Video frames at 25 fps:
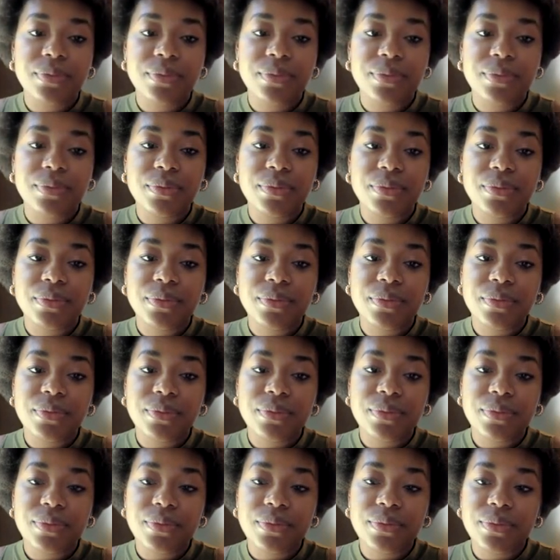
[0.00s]

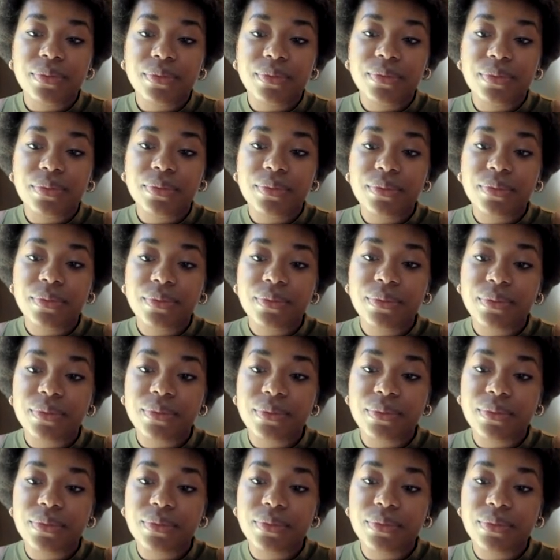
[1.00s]

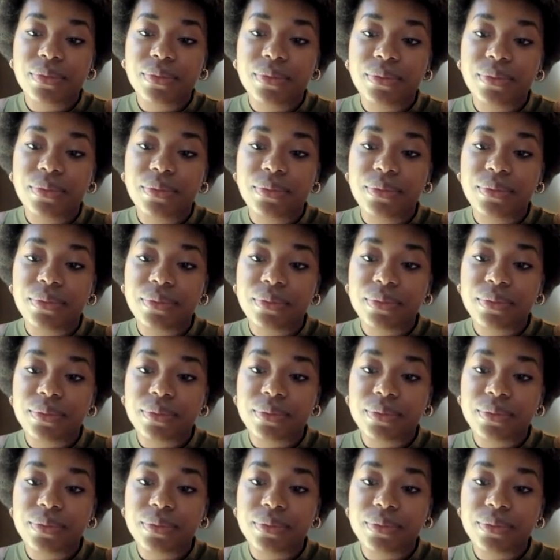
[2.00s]
The person shown says nothing.